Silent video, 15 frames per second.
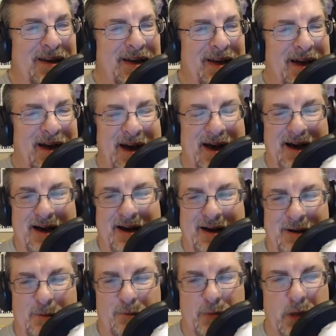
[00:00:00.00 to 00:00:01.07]

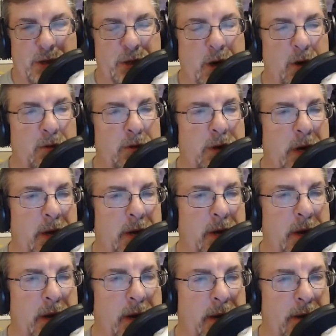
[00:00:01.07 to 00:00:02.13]
So,
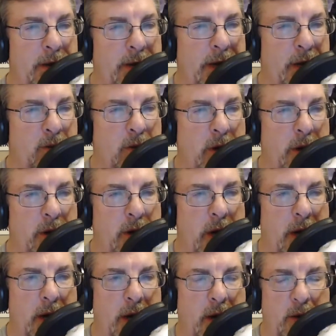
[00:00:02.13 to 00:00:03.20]
Nick,
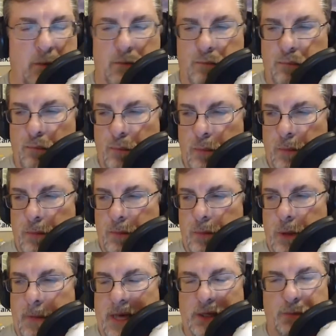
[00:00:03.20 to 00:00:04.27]
the
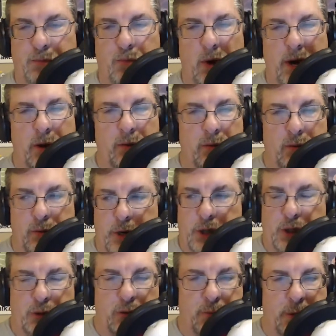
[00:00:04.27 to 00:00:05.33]
best way to reach
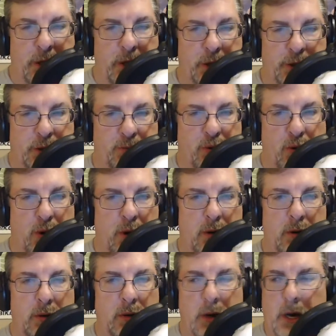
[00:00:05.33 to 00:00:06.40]
you would be the support
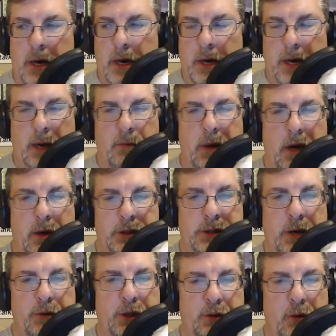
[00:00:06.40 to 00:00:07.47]
email. Is
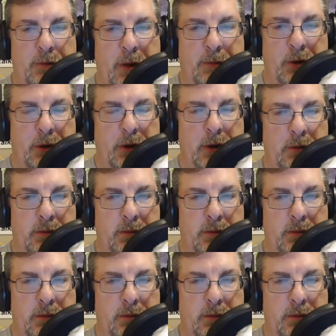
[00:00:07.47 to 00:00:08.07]
that what you want people to?